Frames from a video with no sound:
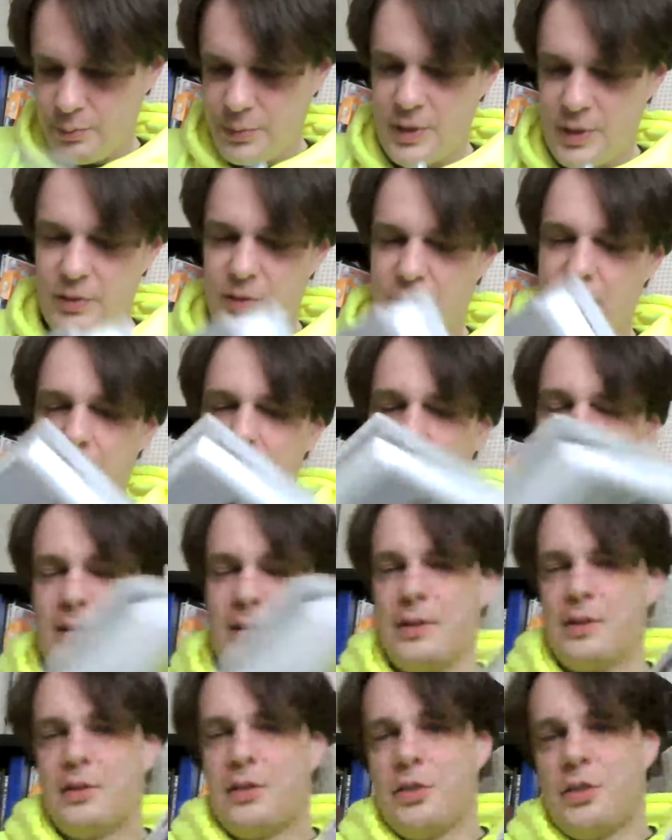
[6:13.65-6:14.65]
Yeah, it's the
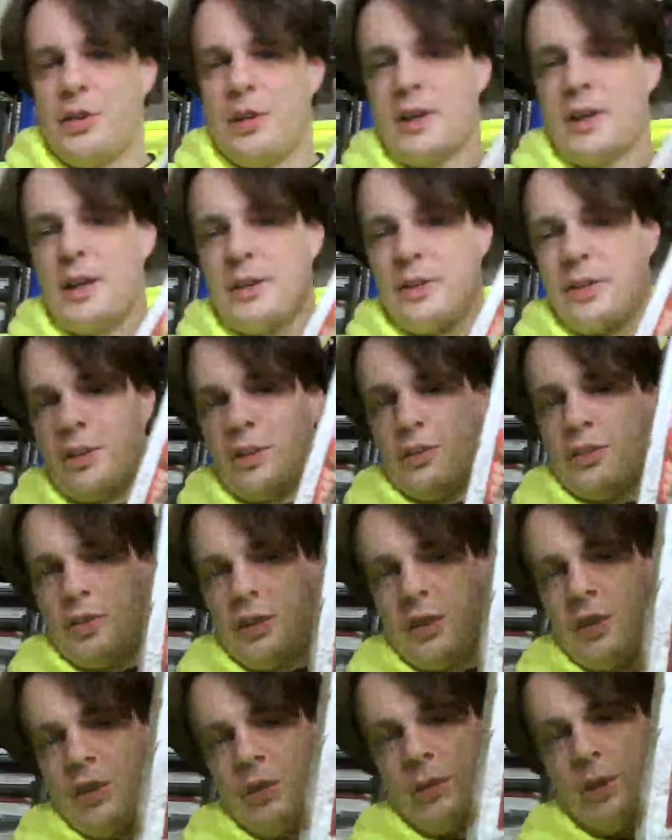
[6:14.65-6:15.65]
gigantic
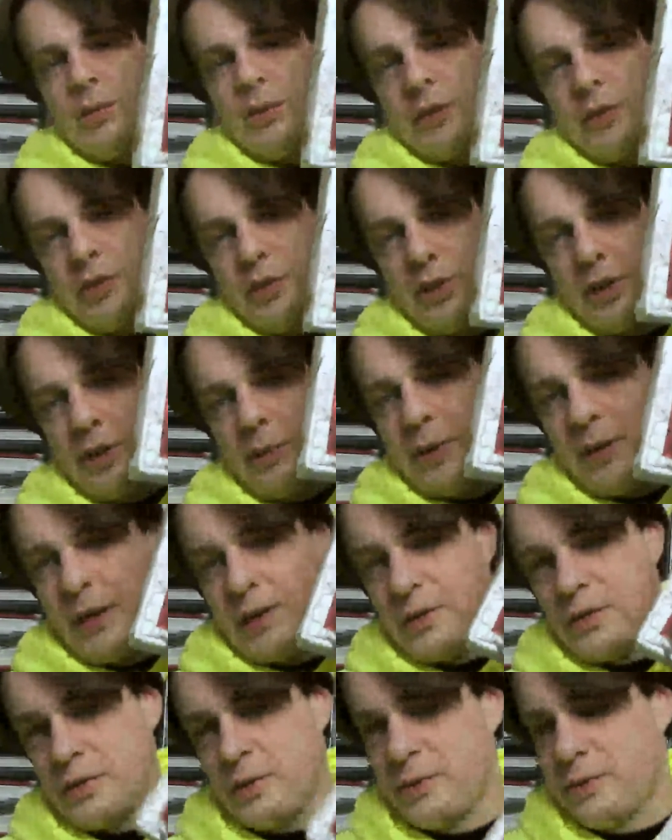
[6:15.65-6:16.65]
sheet omnibus. That'll
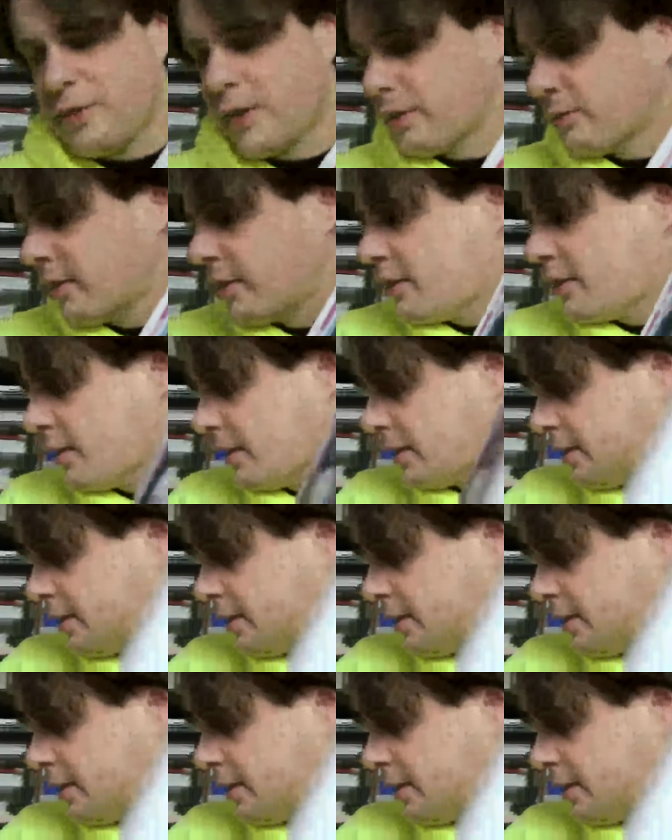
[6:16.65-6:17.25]
be some fun reading.